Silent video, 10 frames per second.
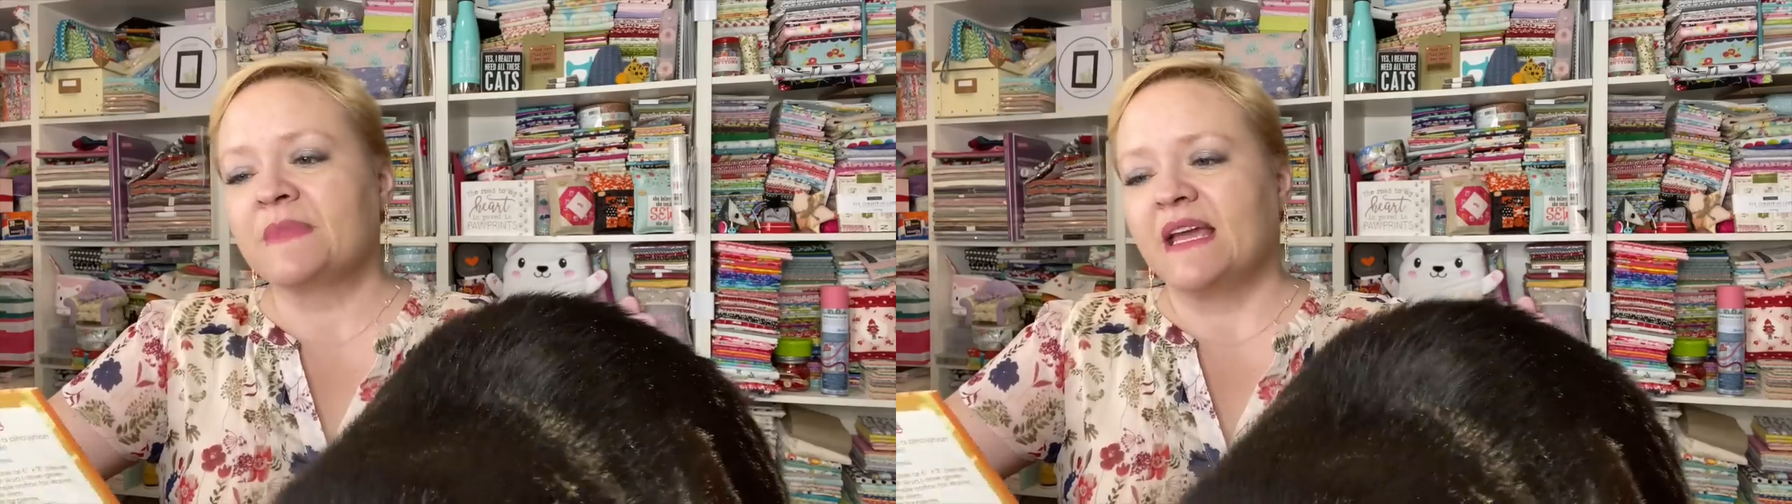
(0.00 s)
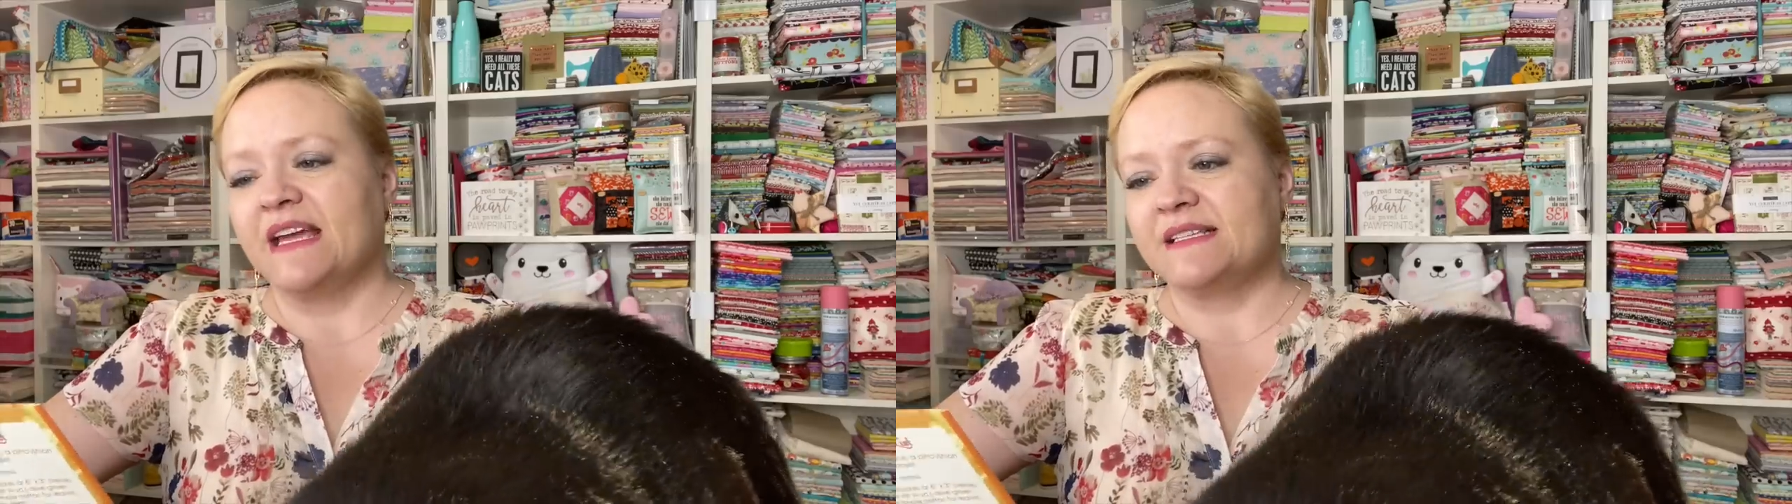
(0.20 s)

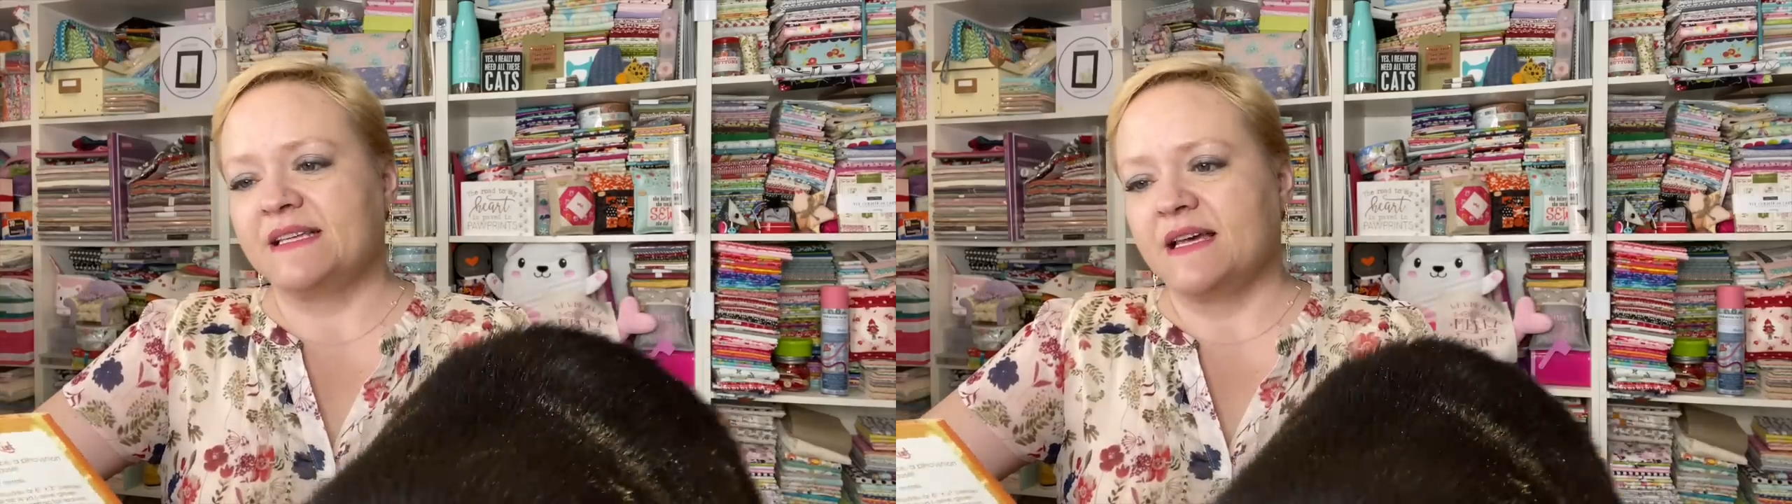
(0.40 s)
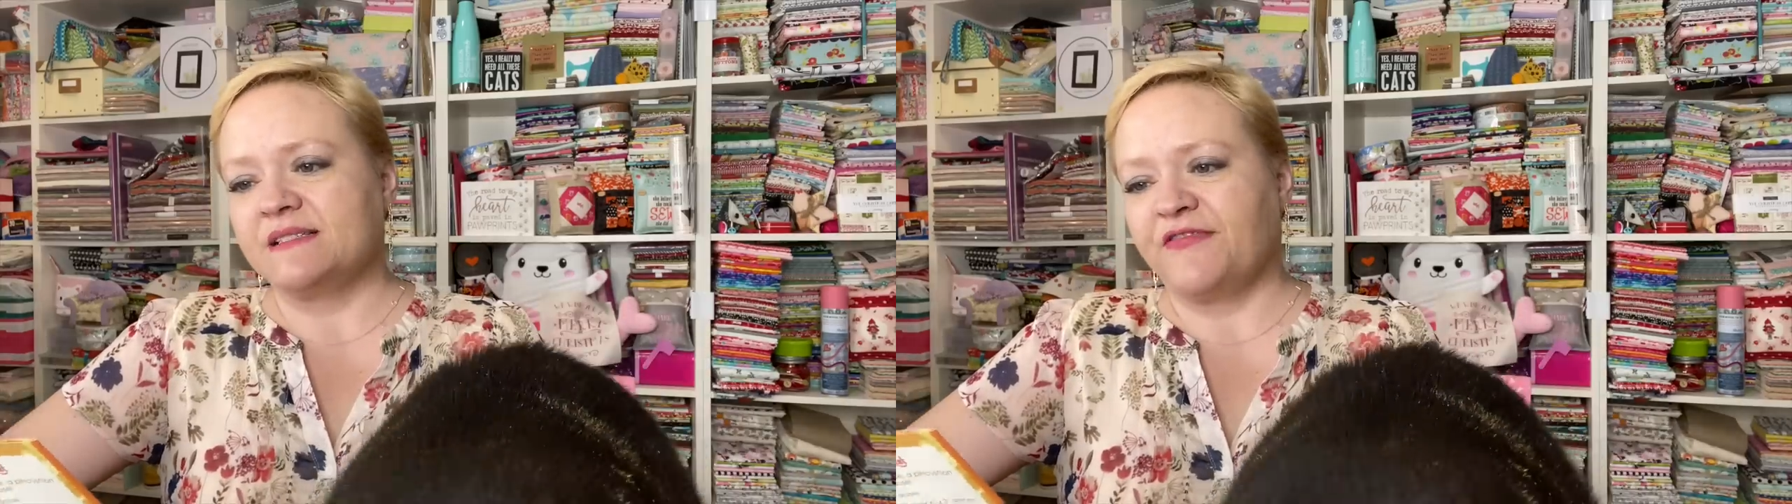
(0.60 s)
it
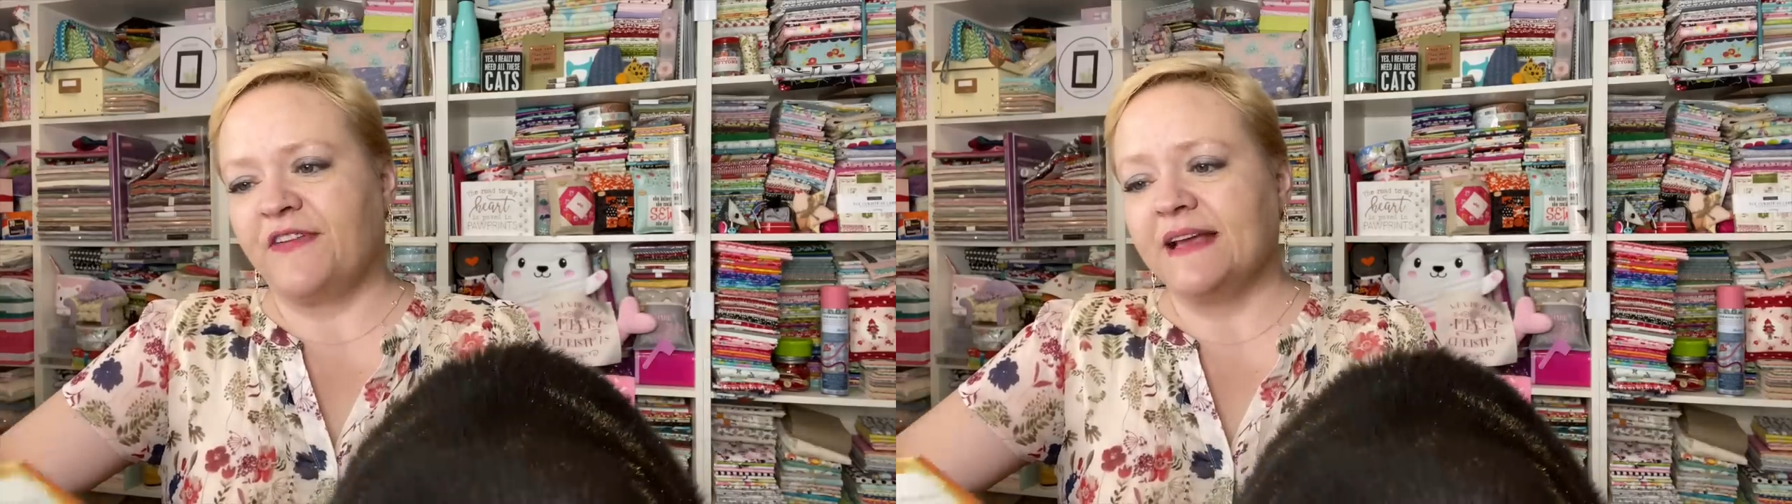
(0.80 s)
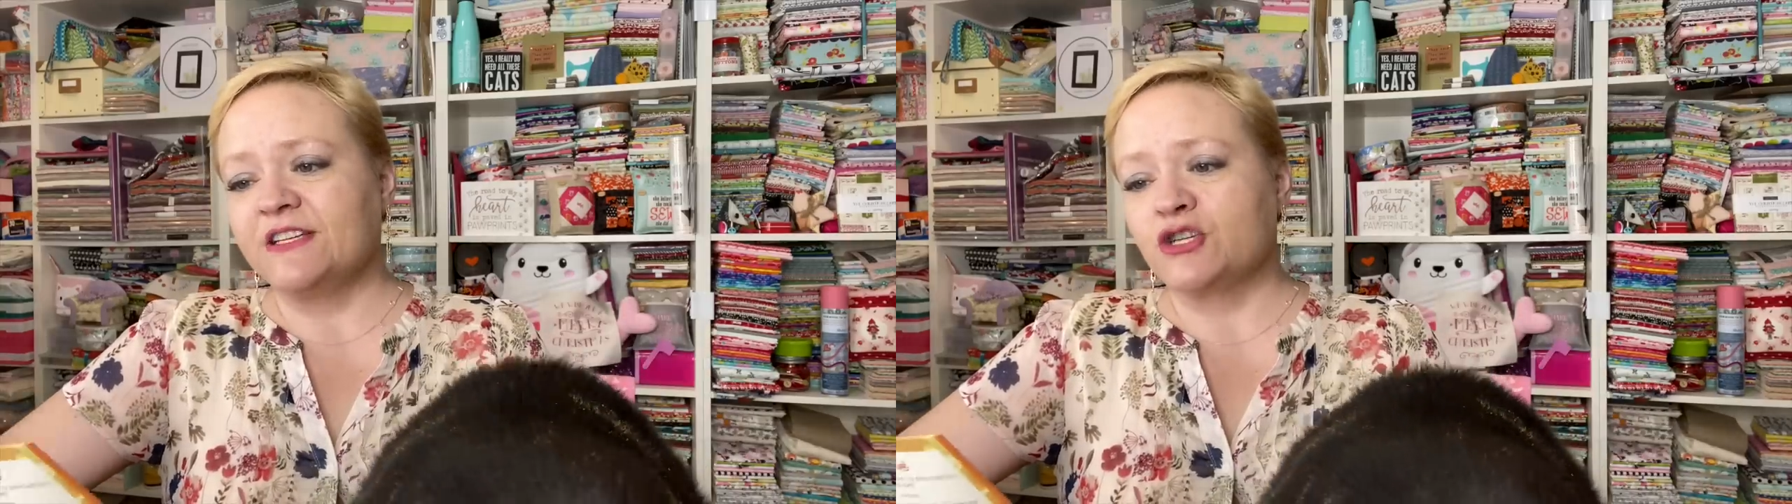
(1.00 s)
says
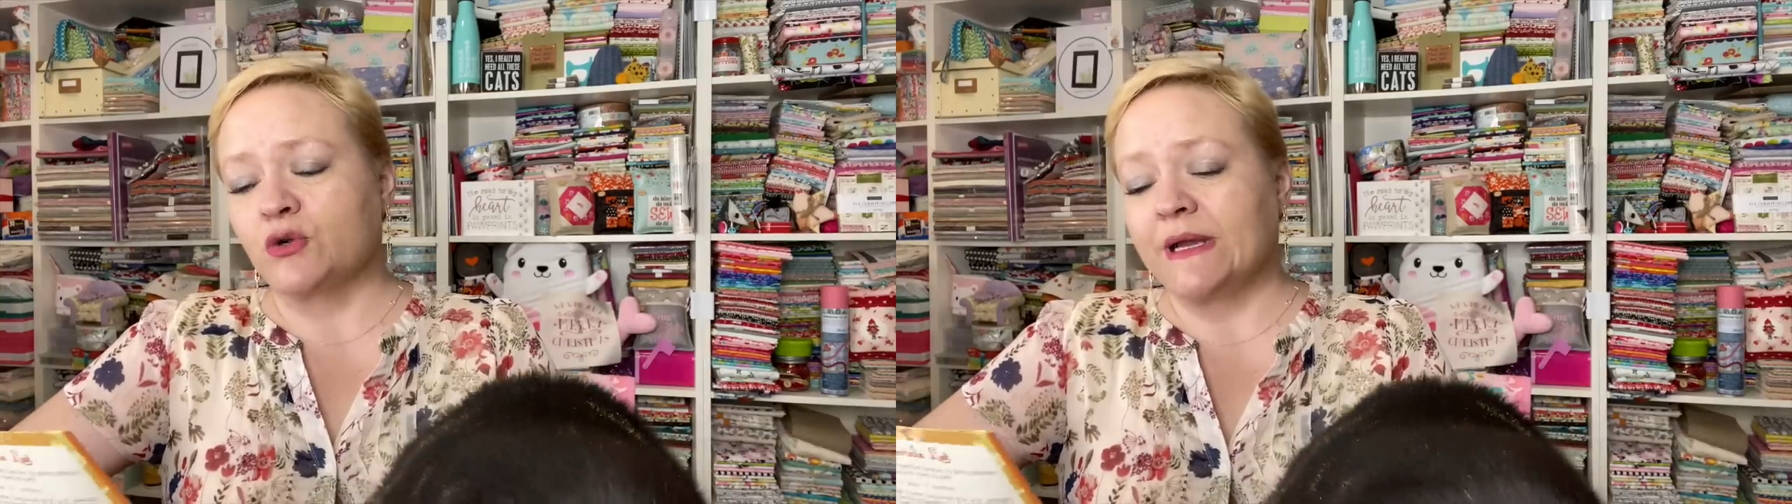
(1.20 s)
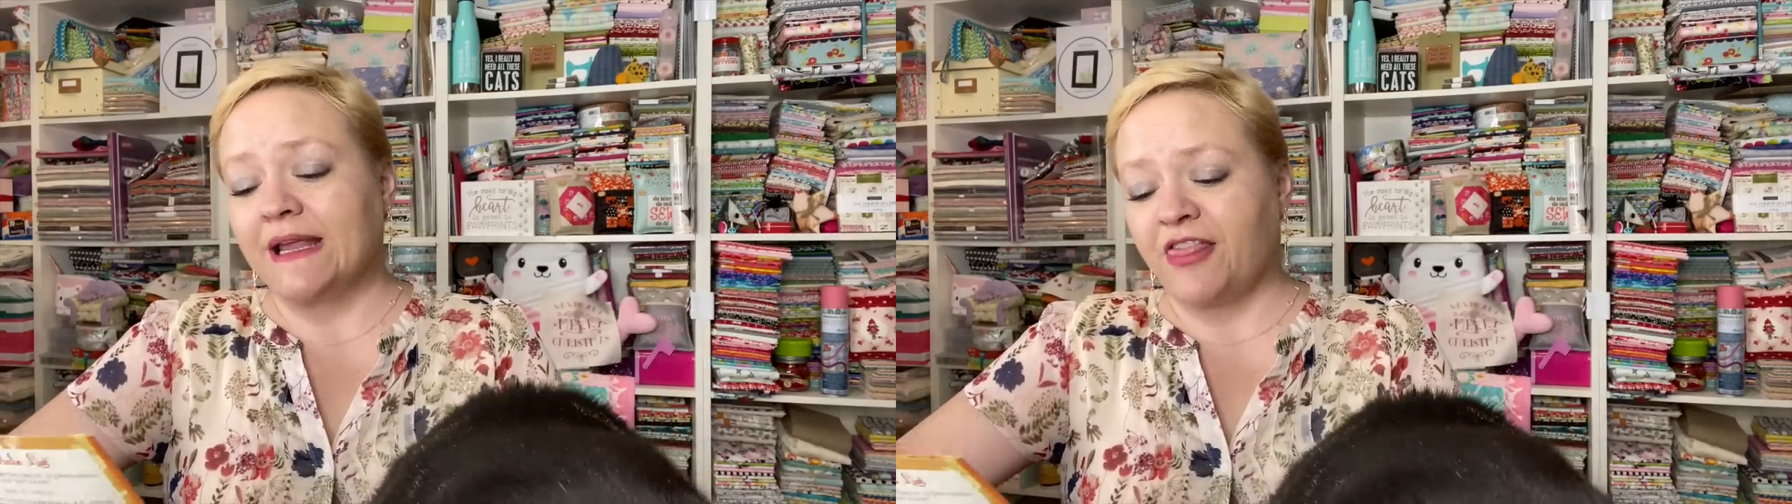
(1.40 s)
Fig Tree